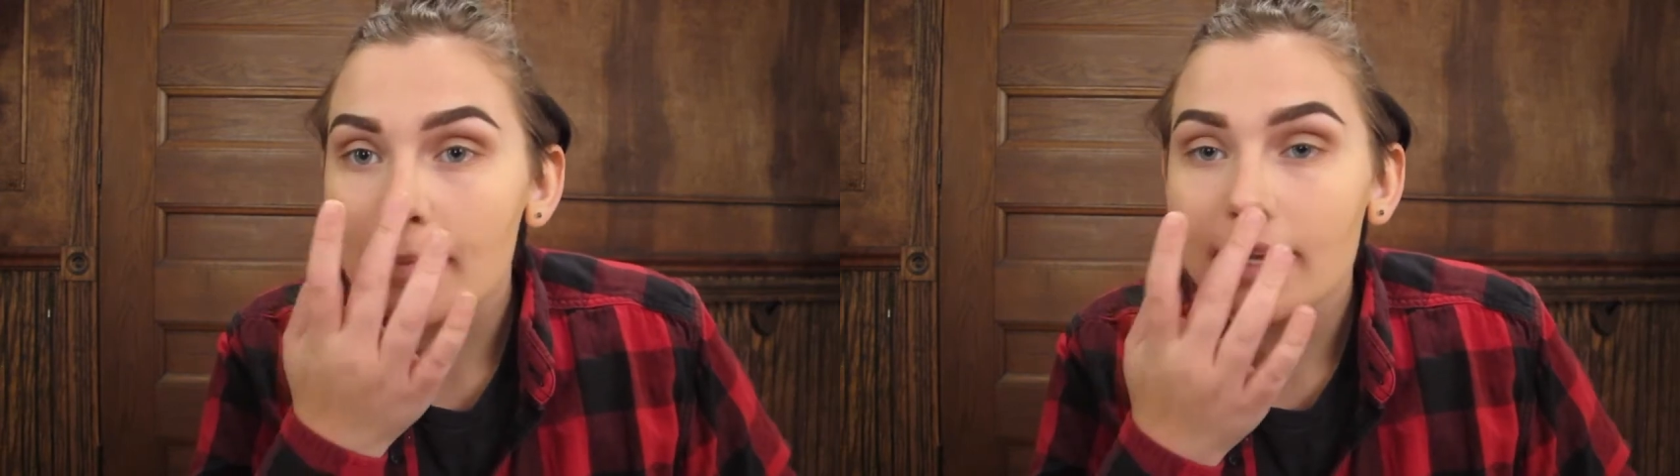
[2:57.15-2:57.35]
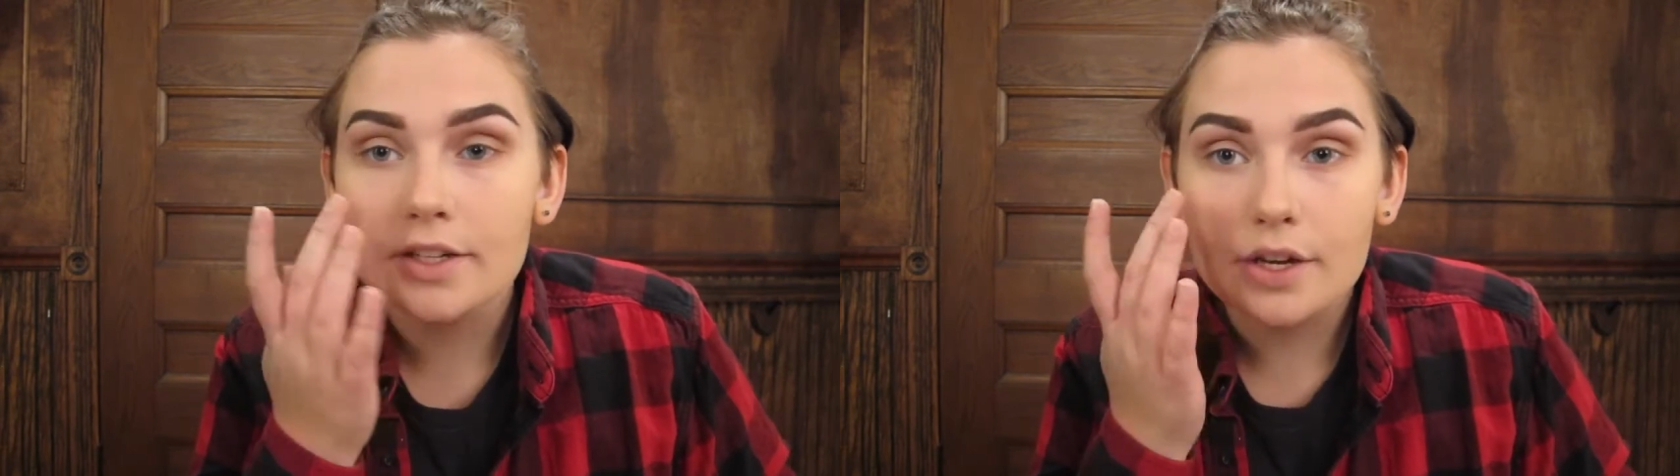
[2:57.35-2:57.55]

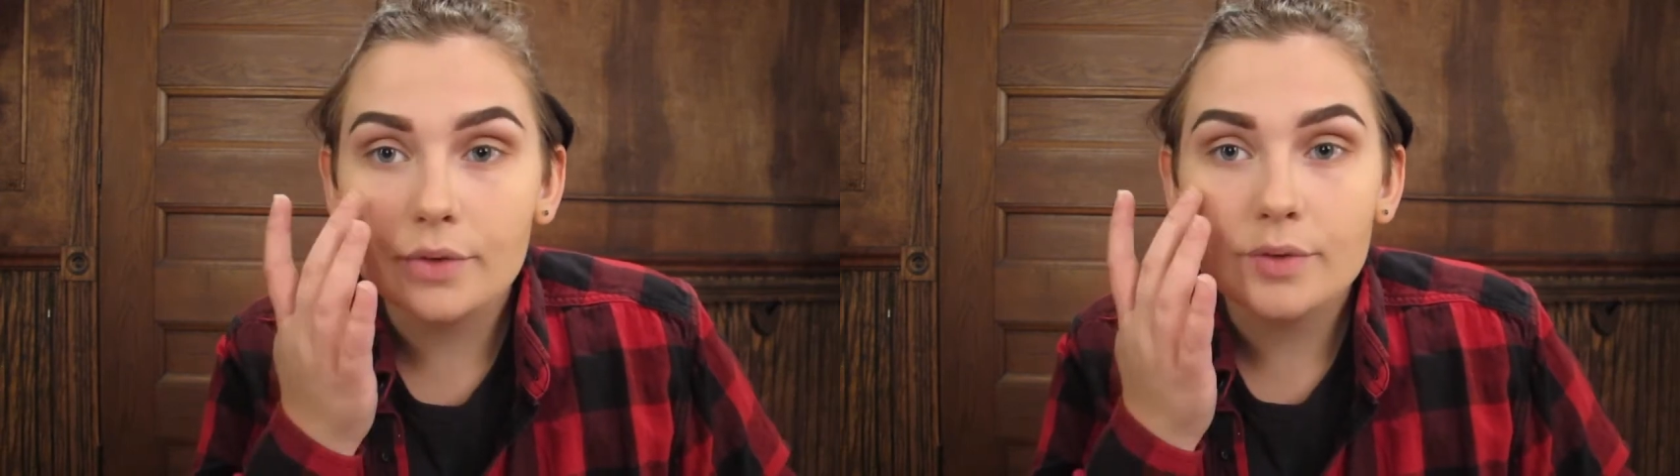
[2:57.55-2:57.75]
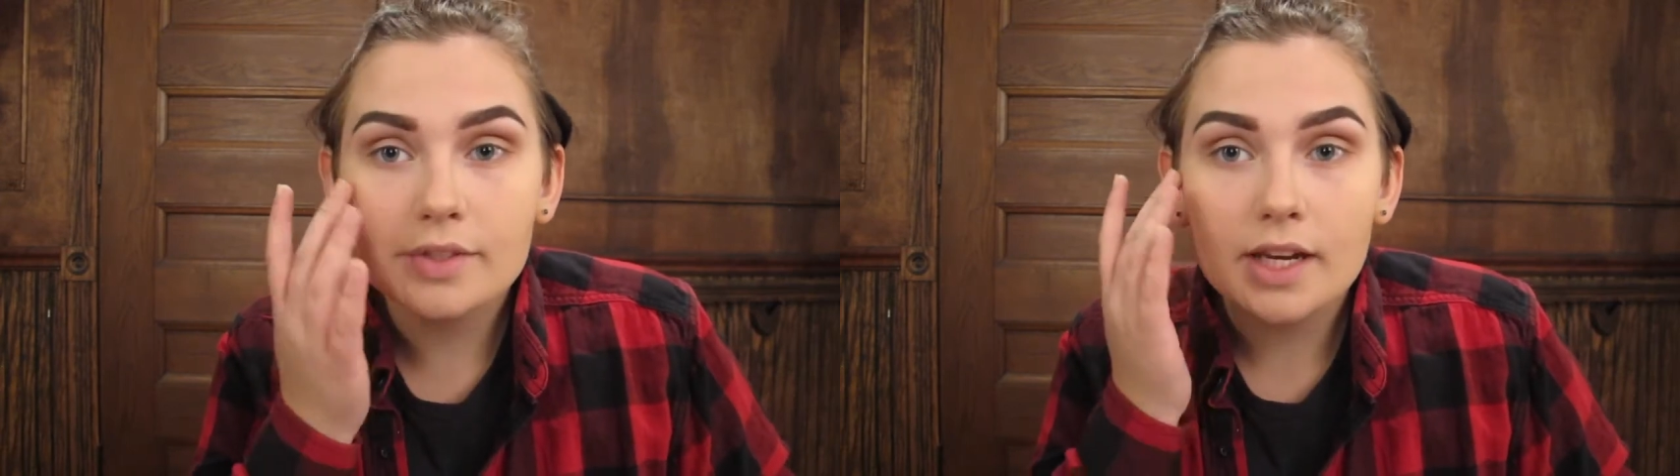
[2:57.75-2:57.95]
my
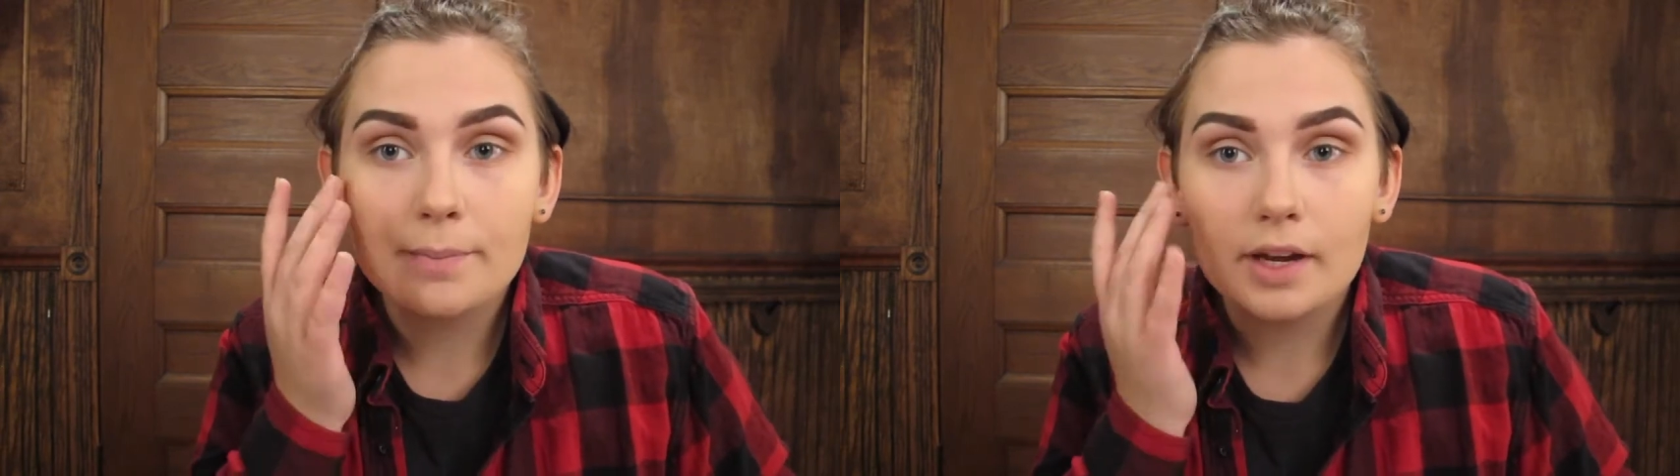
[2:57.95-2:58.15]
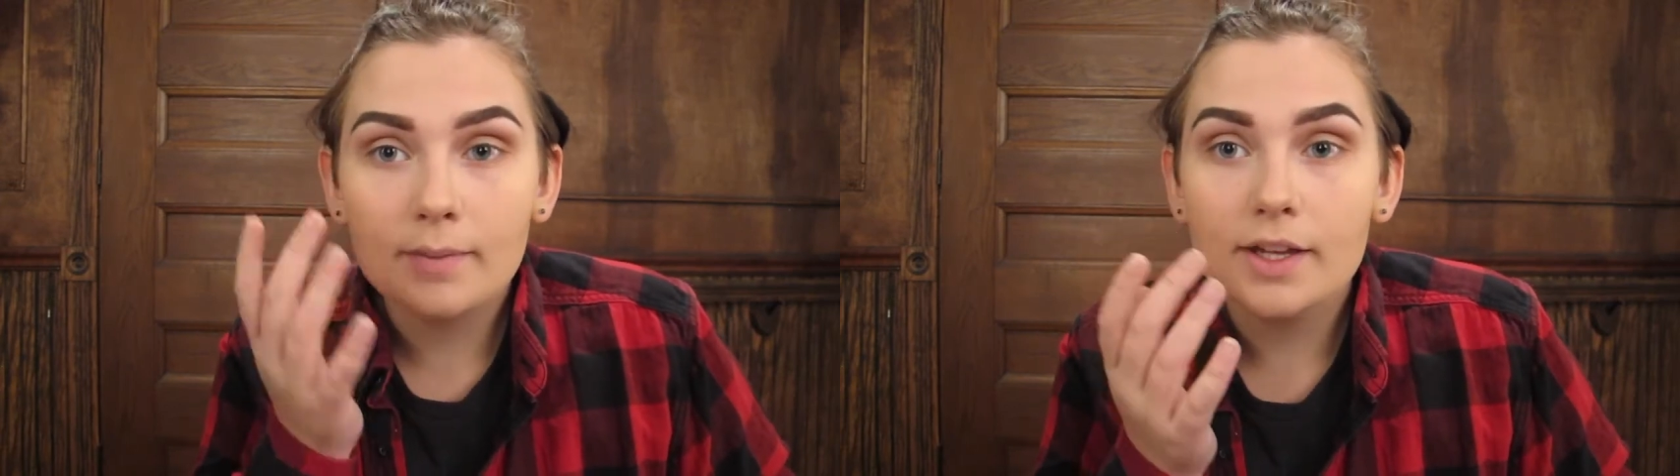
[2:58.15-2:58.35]
nose and a
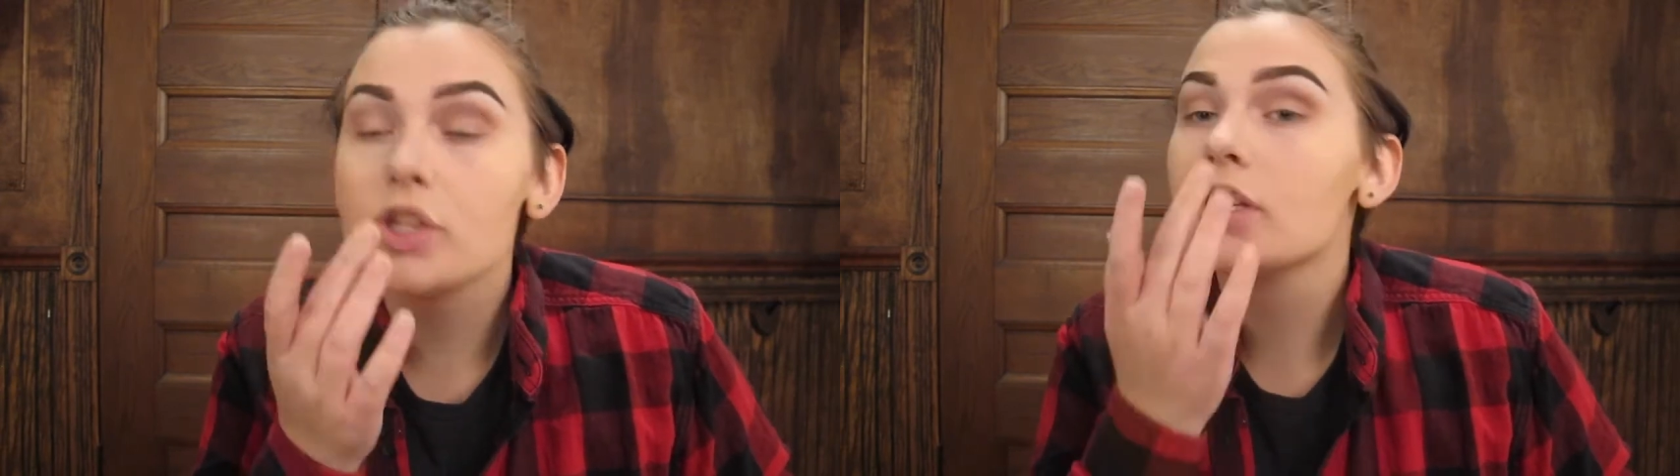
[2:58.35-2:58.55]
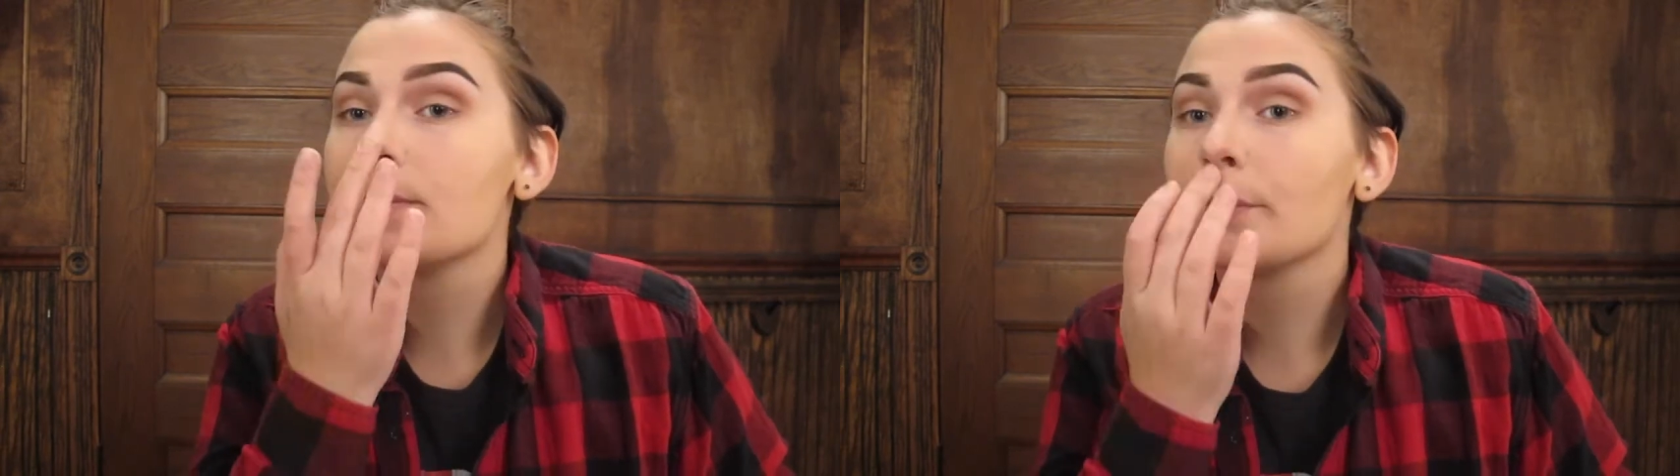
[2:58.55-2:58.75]
bit on my cheeks,